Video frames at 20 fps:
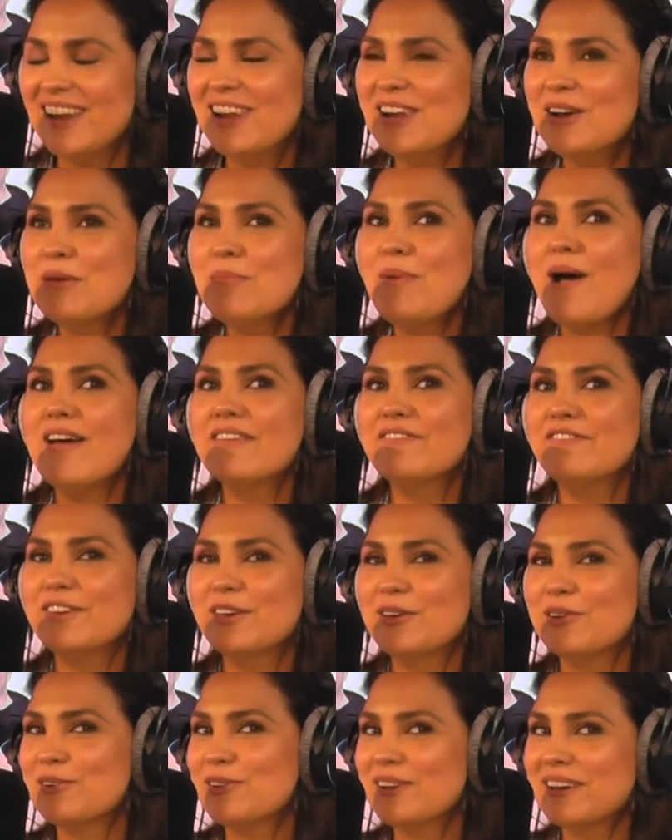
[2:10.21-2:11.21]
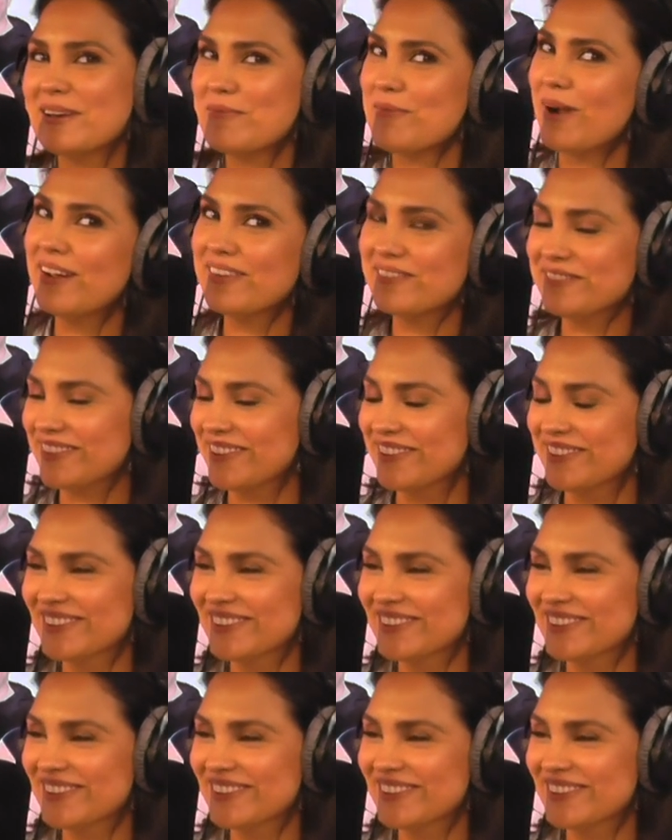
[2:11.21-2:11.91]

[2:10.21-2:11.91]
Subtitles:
Look at my view. Look at my view.